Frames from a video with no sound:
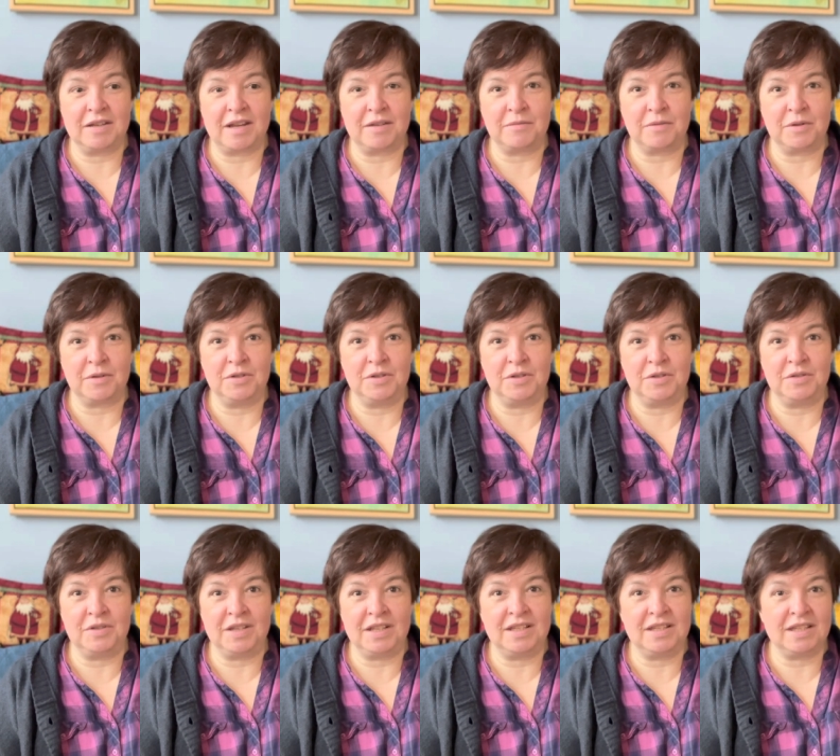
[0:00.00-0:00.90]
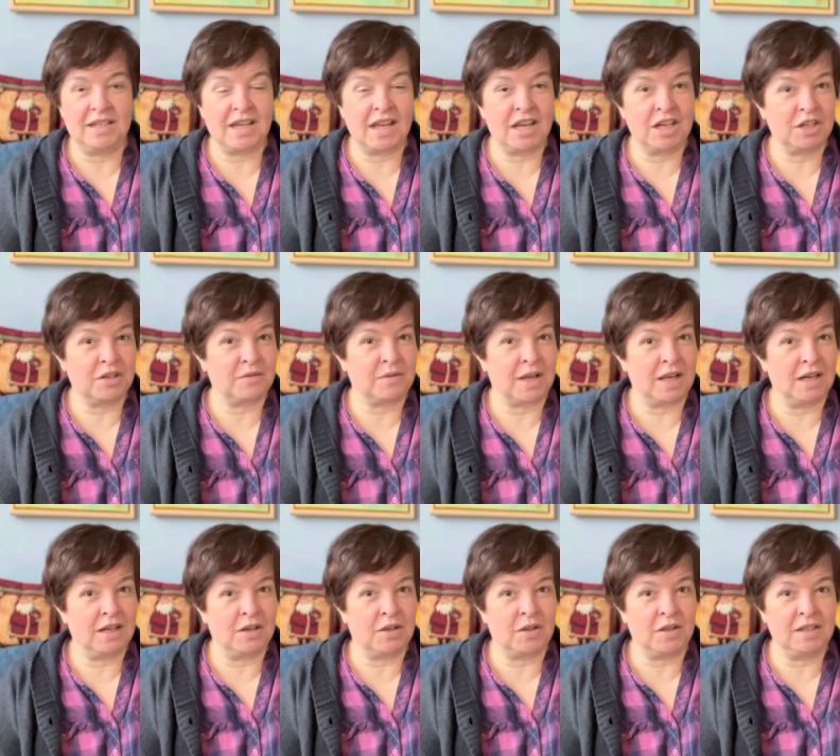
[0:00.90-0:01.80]
I want to de-stash quite
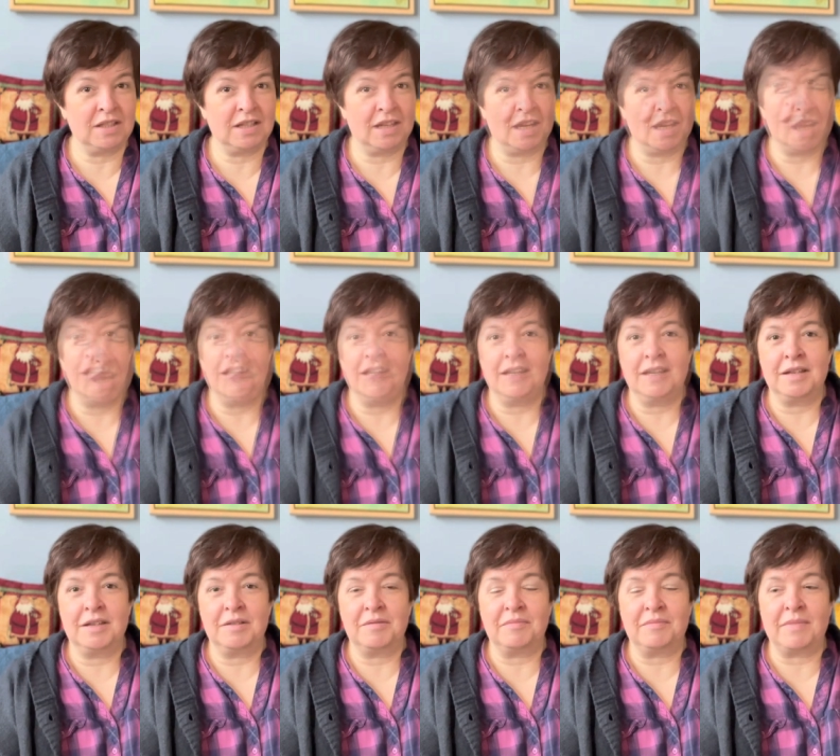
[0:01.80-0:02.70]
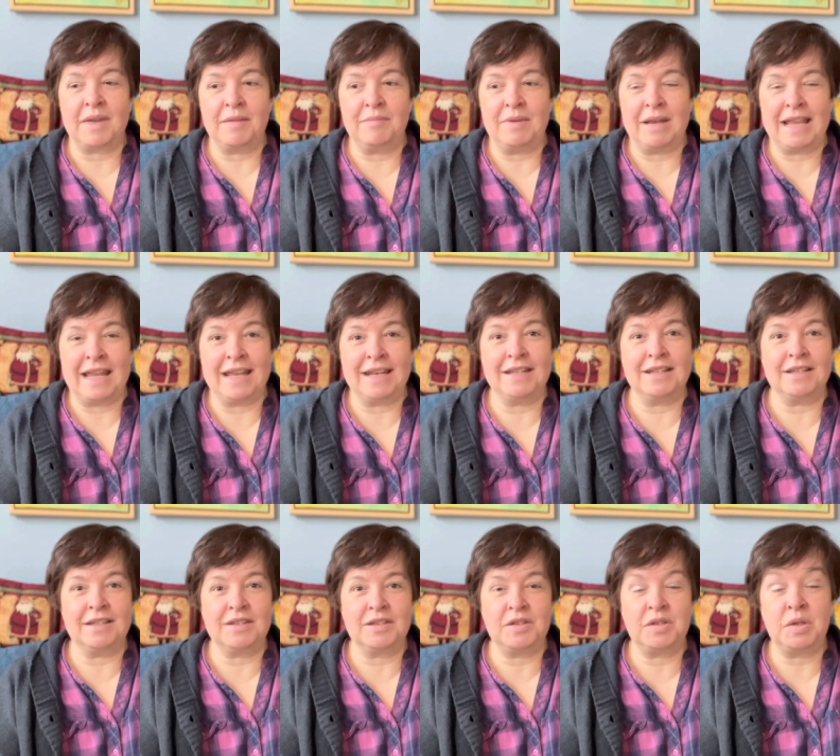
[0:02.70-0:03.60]
a lot. My plan
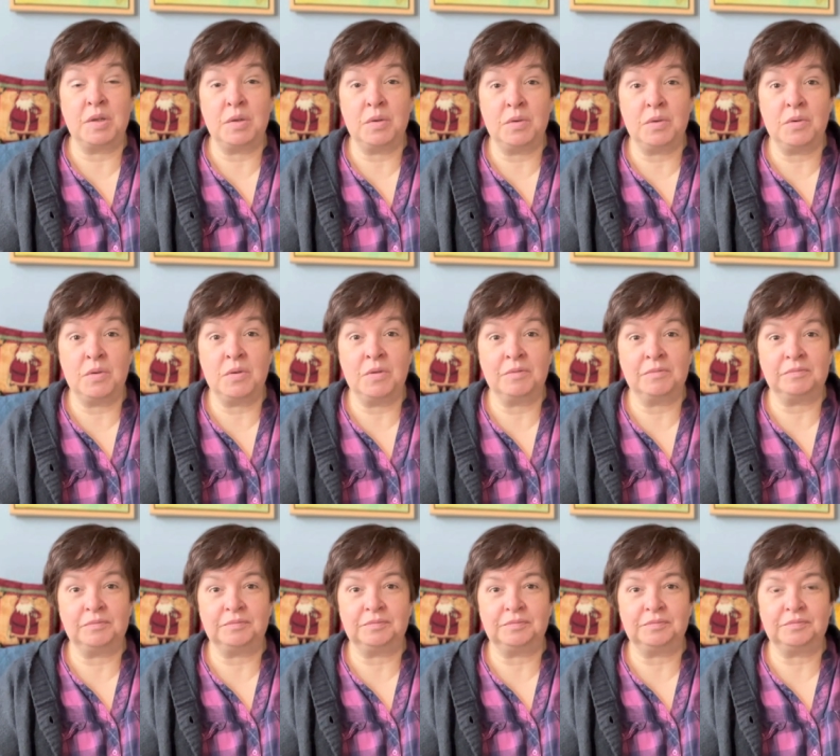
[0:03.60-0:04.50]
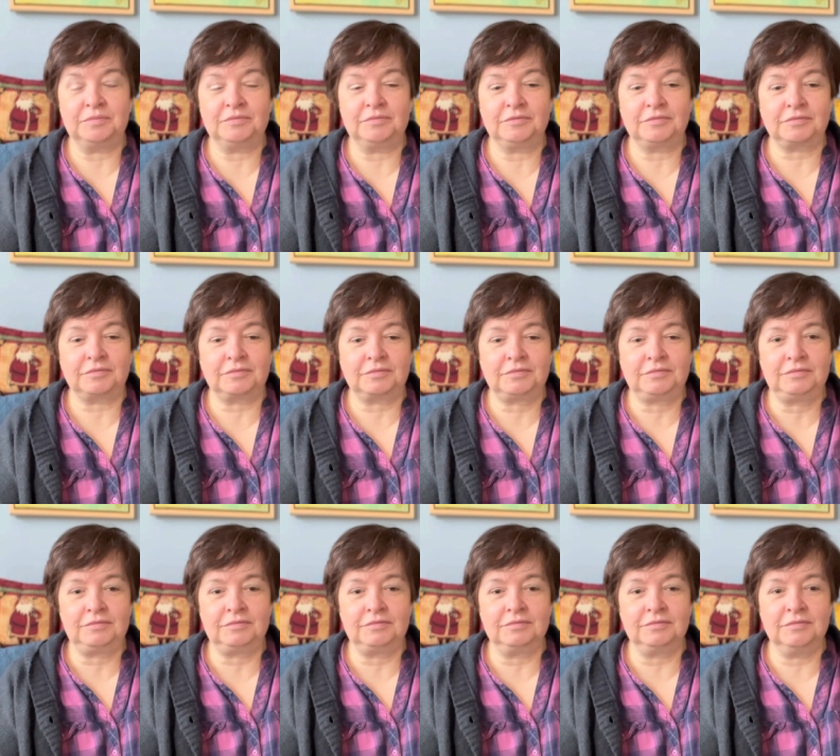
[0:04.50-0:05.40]
is to
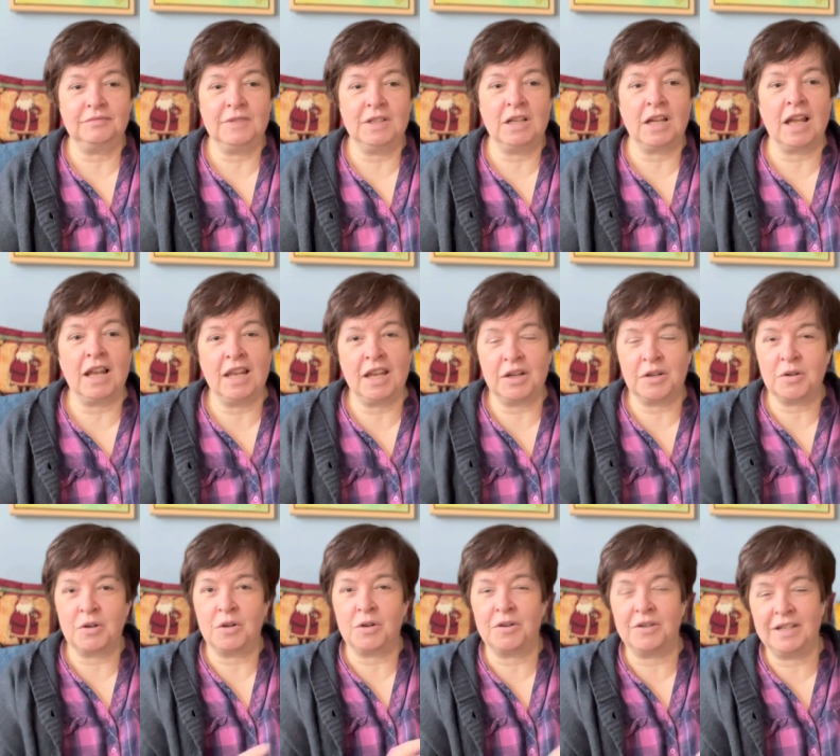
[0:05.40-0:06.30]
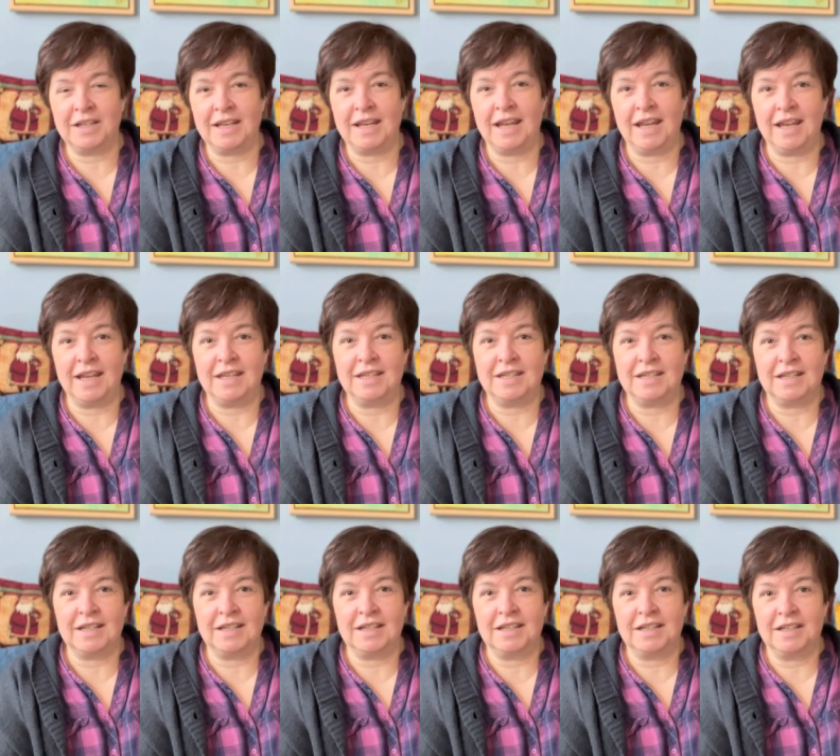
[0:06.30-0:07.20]
color coordinate
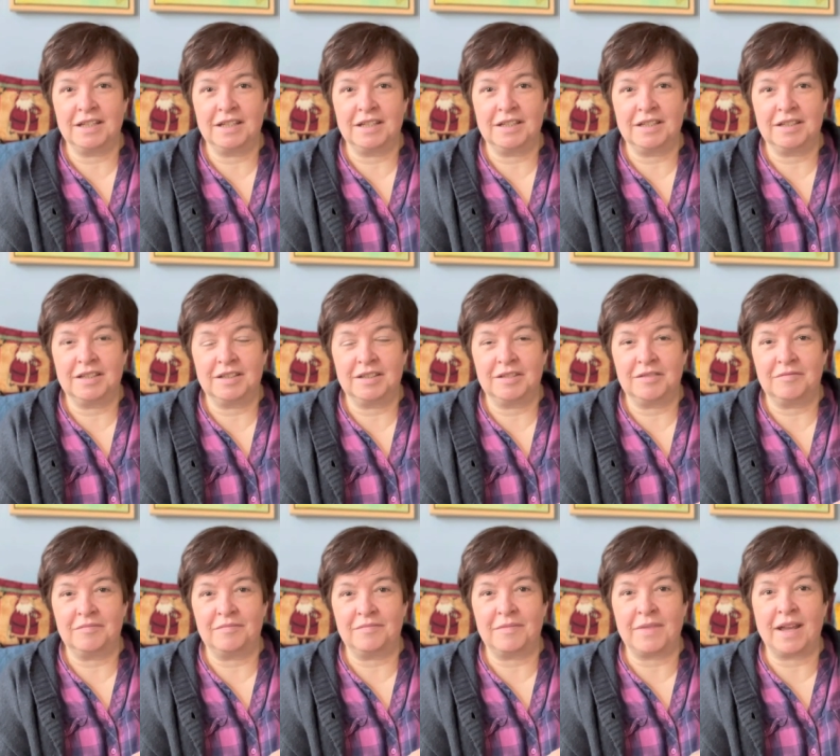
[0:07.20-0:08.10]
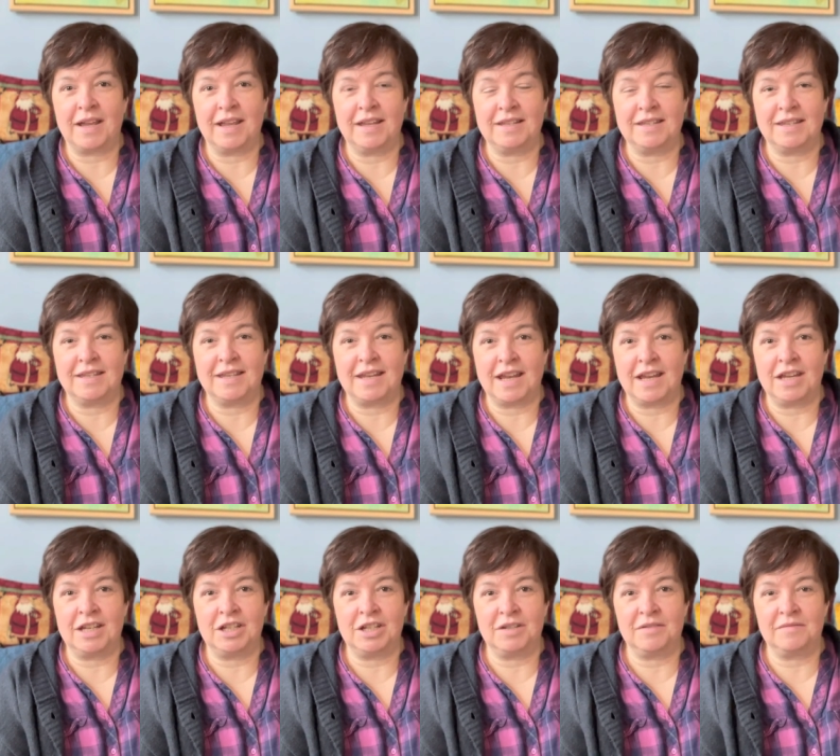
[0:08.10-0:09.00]
my
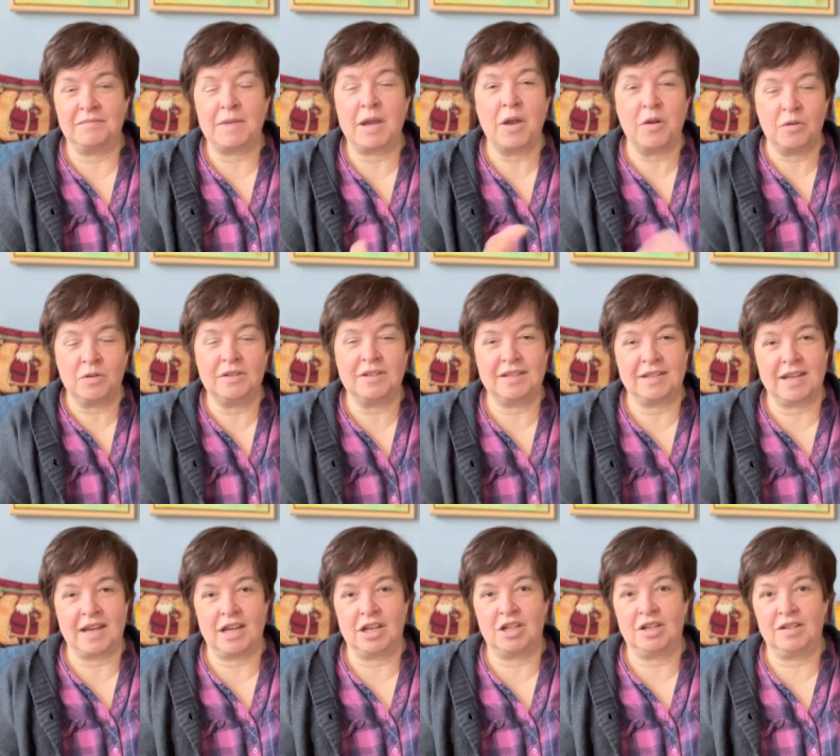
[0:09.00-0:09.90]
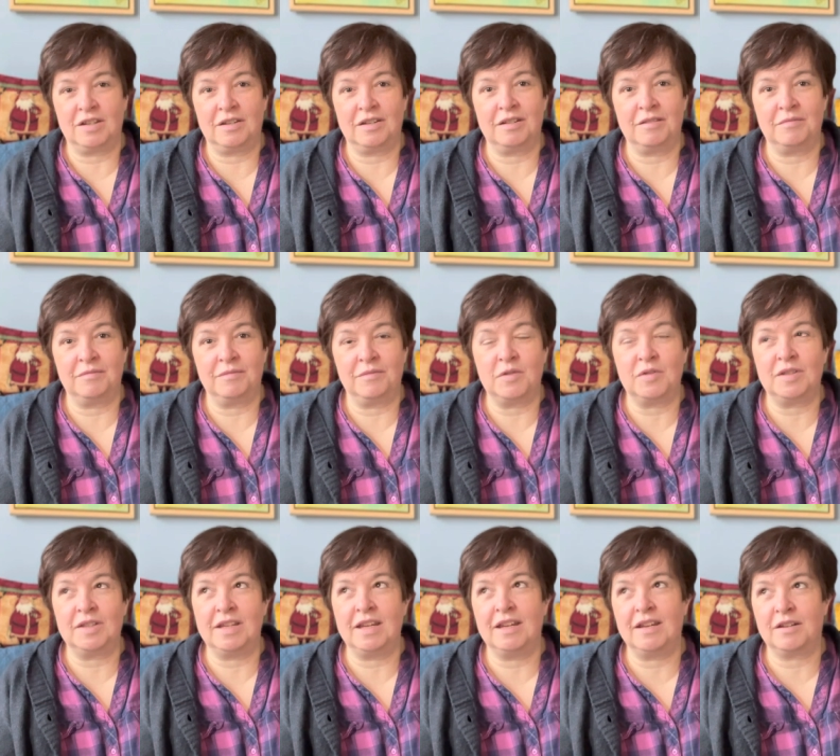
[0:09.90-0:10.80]
stash, my old stash,
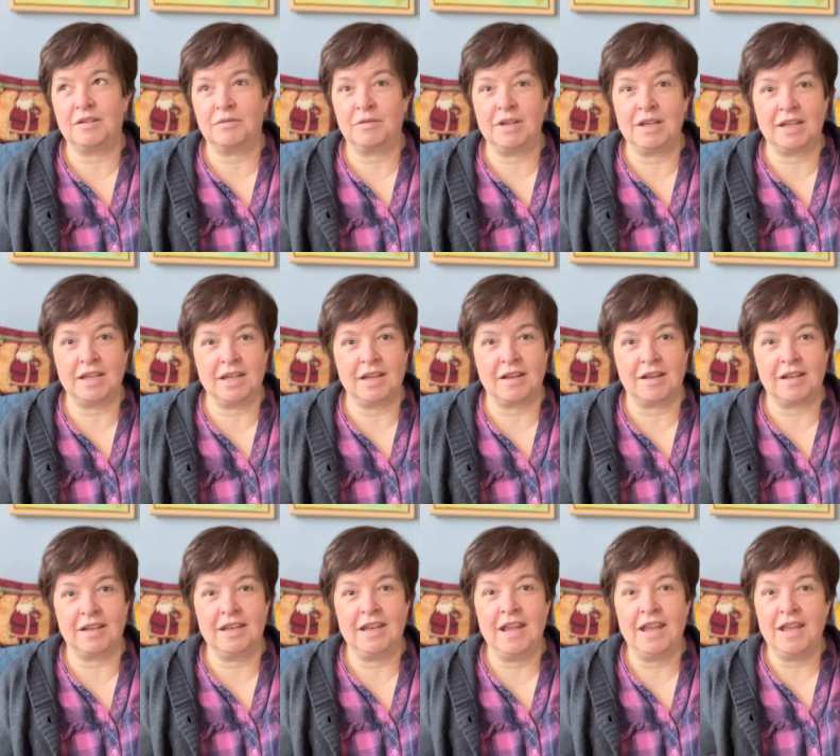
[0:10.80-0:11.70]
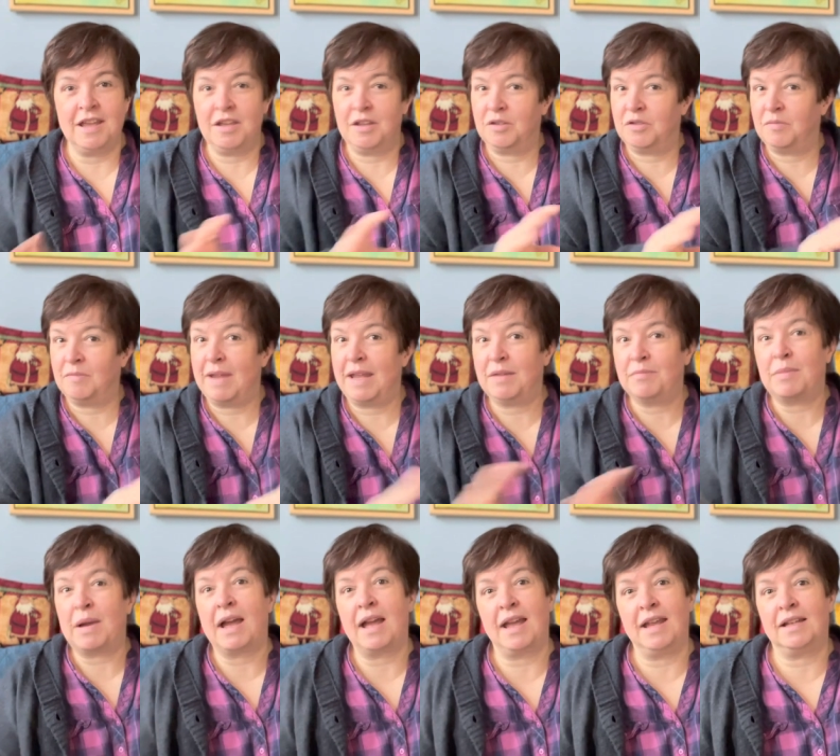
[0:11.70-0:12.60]
mostly acrylic yarn, to make
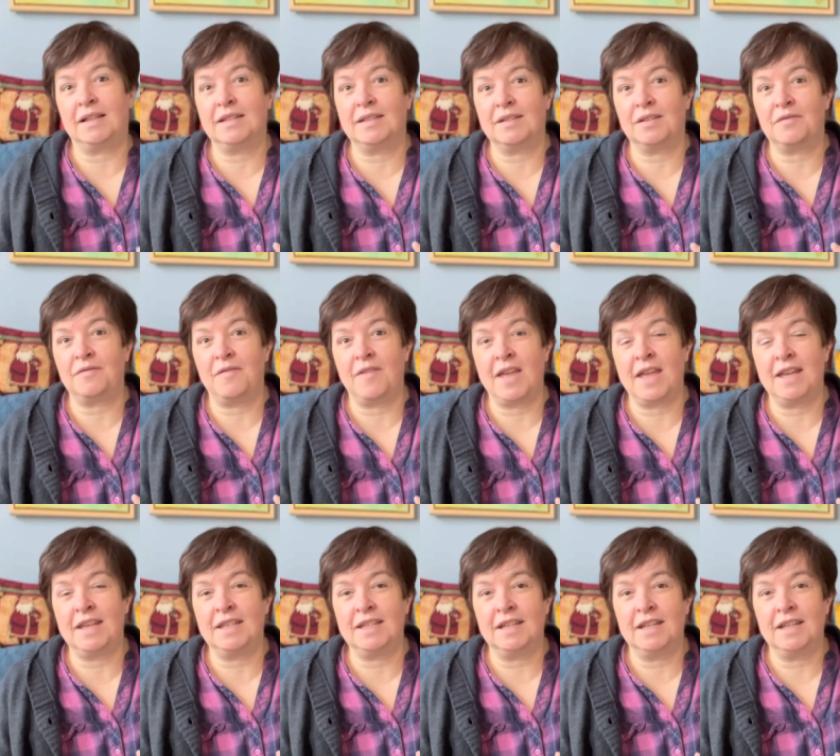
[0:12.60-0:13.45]
piles of that,